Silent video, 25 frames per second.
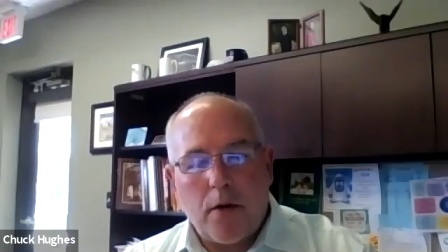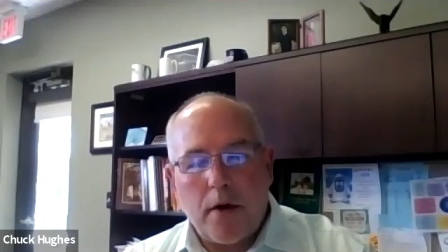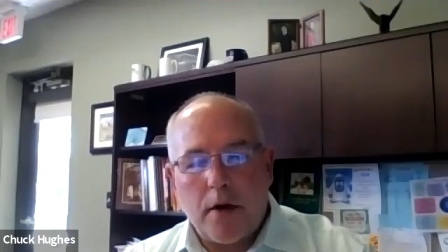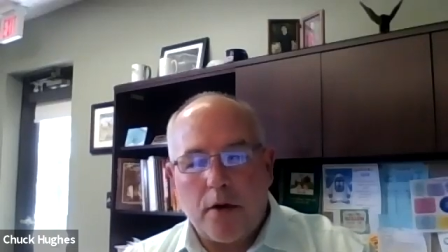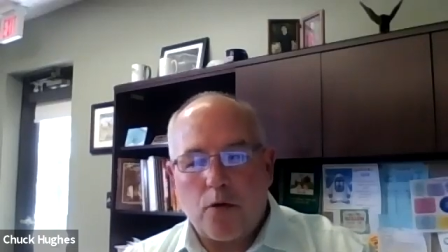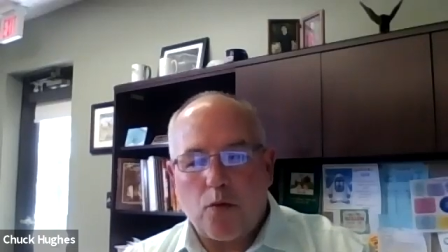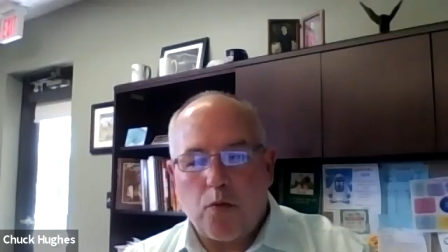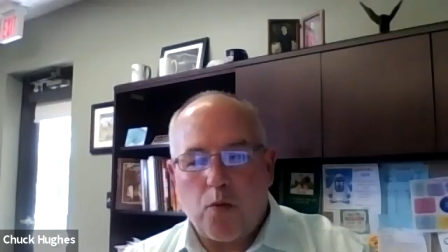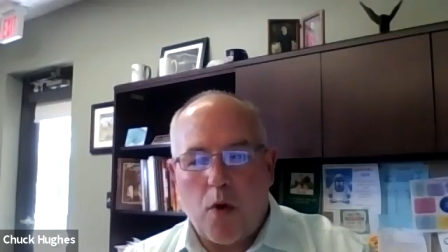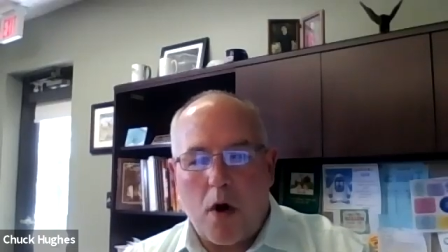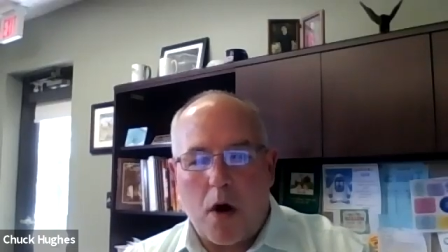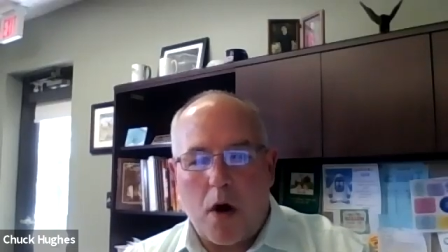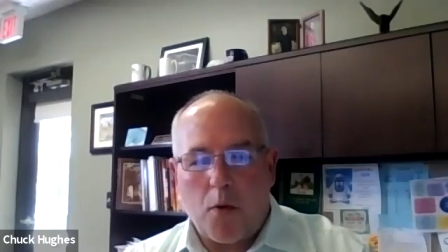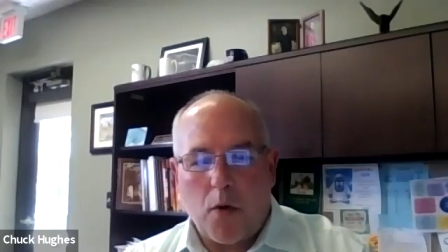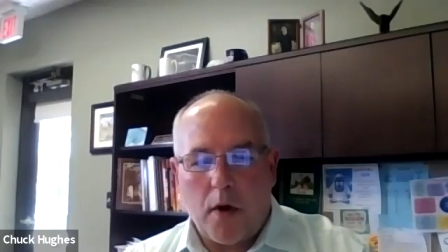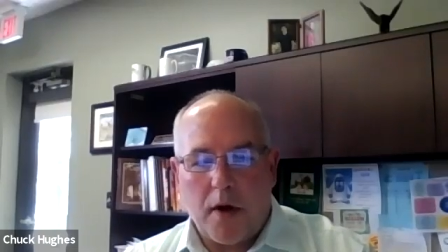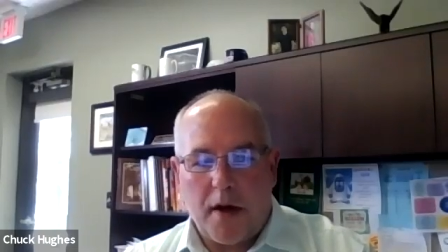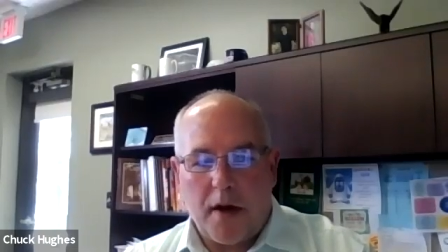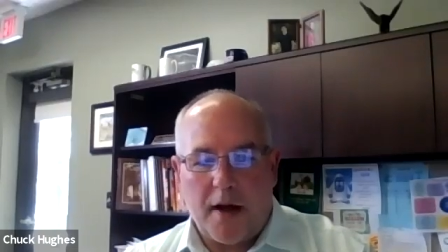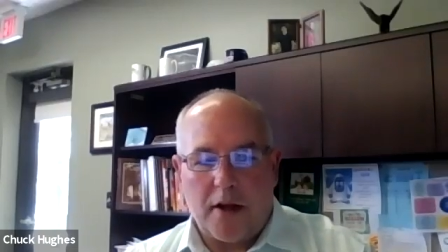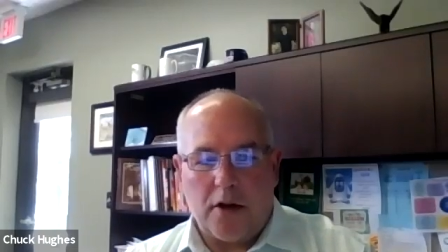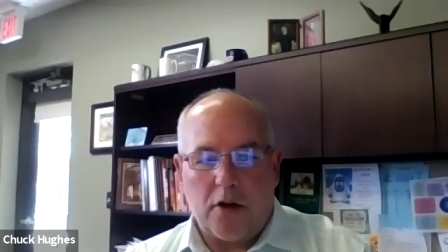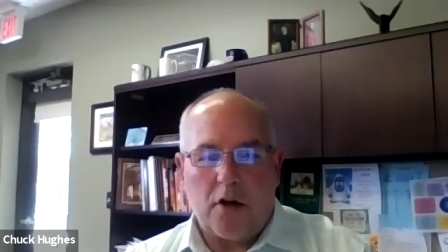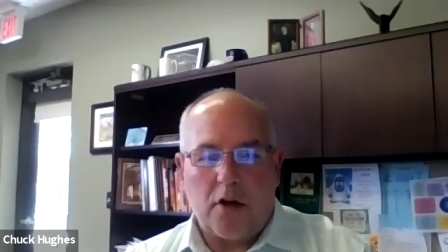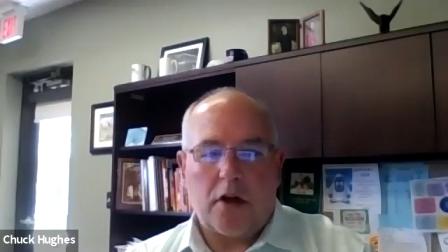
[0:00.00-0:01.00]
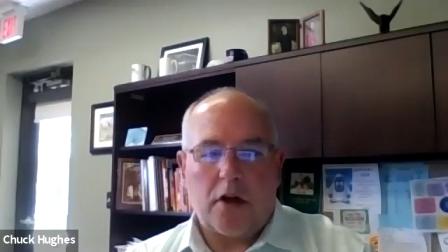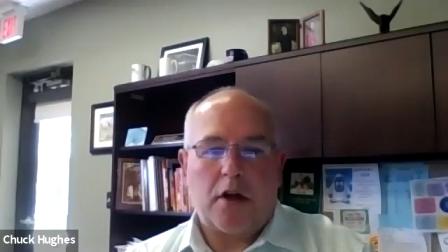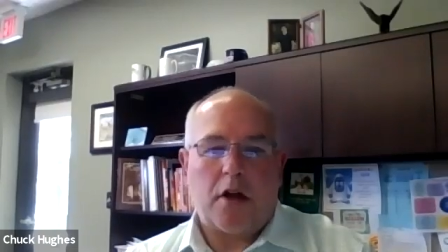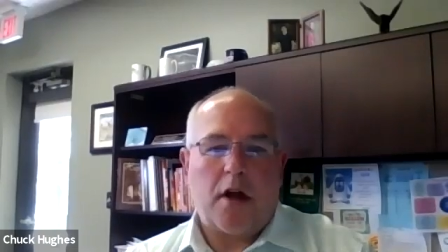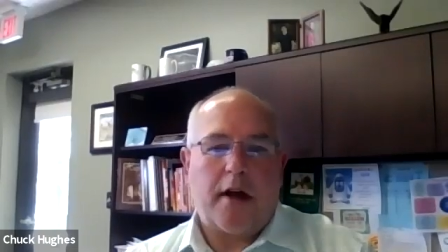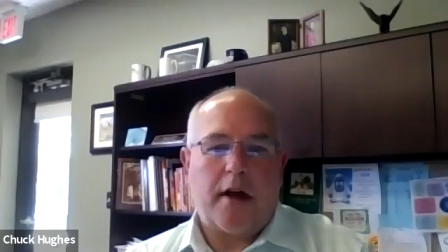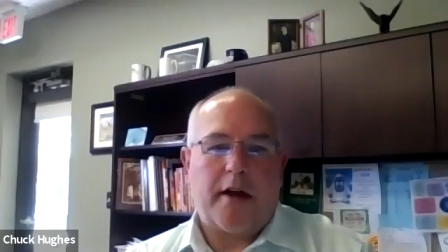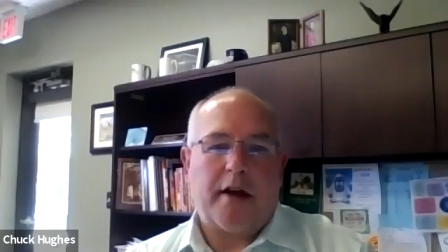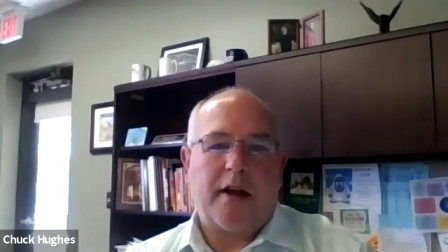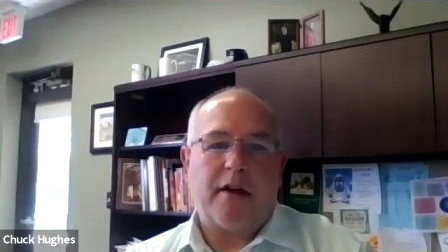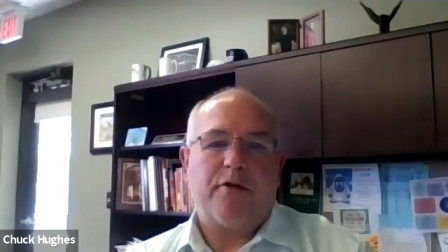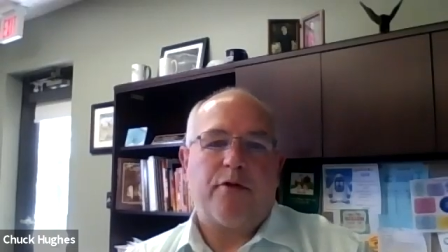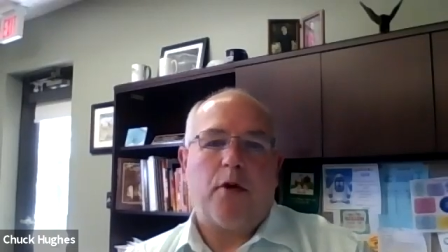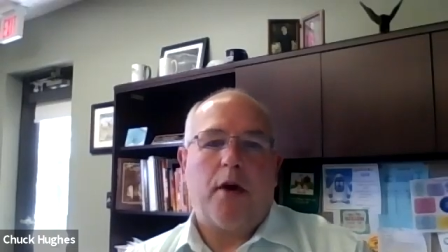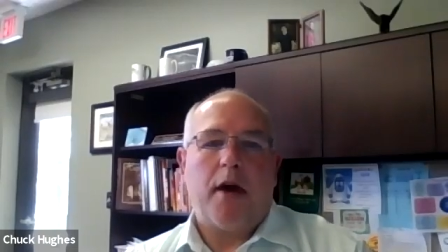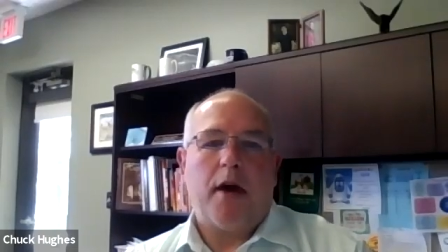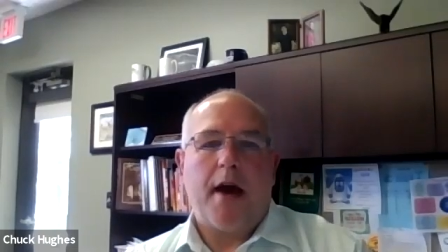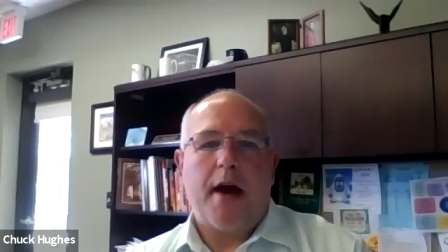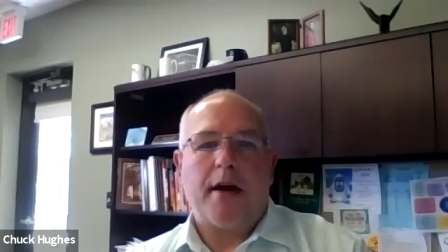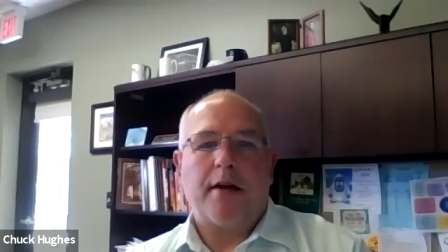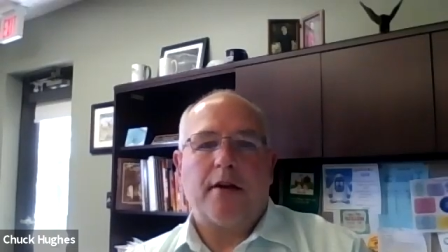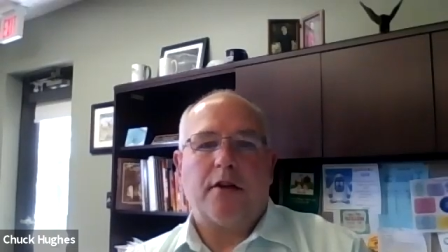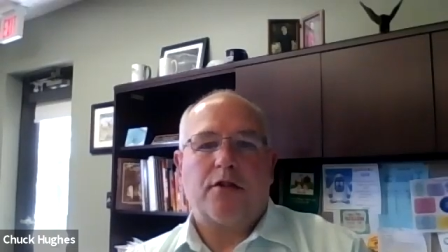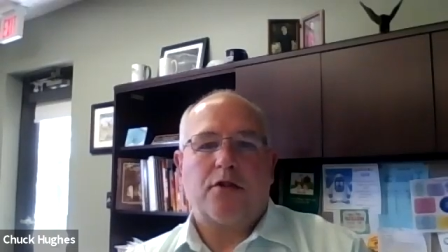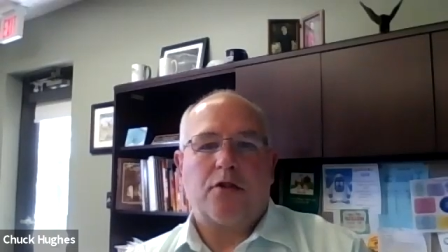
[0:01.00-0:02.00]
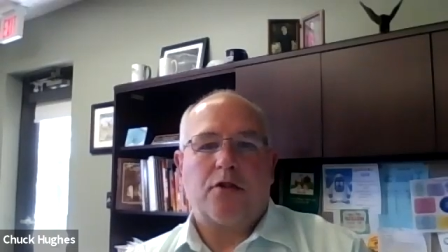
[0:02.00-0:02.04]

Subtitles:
is what would it look like if we had to